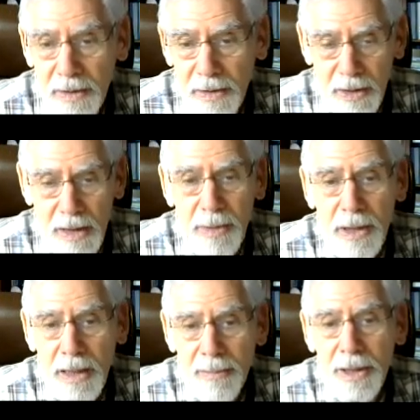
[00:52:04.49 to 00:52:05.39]
They're going to be
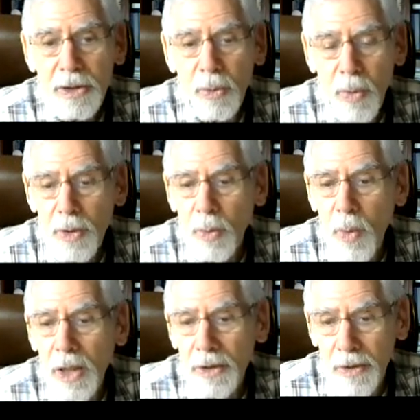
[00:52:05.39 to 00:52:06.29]
coming to where the
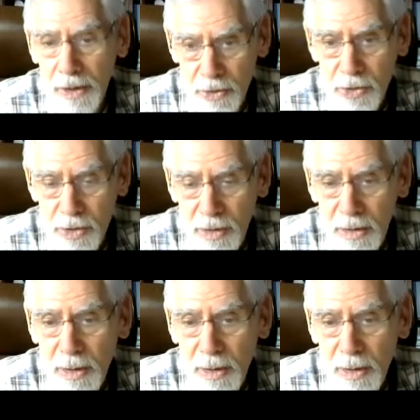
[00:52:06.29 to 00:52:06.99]
water is